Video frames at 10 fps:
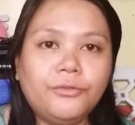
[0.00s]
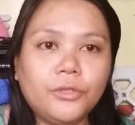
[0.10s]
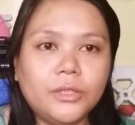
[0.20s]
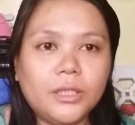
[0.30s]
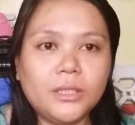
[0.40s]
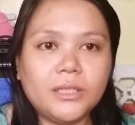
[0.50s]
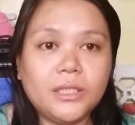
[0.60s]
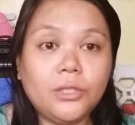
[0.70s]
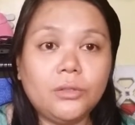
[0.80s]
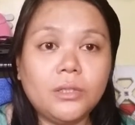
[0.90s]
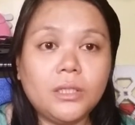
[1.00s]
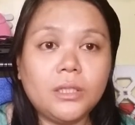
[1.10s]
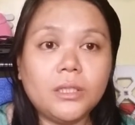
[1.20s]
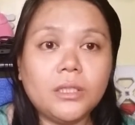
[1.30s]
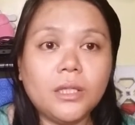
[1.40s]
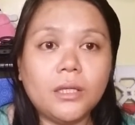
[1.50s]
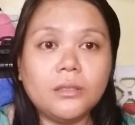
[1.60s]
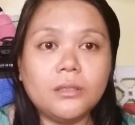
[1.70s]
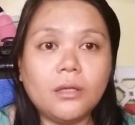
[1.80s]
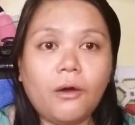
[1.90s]
for the senior
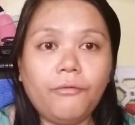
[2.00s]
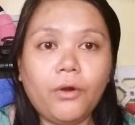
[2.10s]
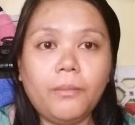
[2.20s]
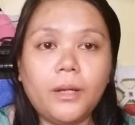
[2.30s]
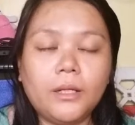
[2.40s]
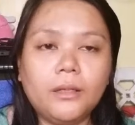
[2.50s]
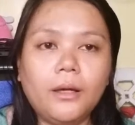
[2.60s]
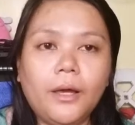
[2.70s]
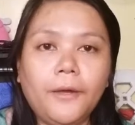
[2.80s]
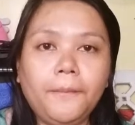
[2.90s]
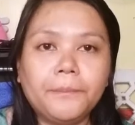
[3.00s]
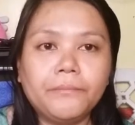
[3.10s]
citizens of our barangay.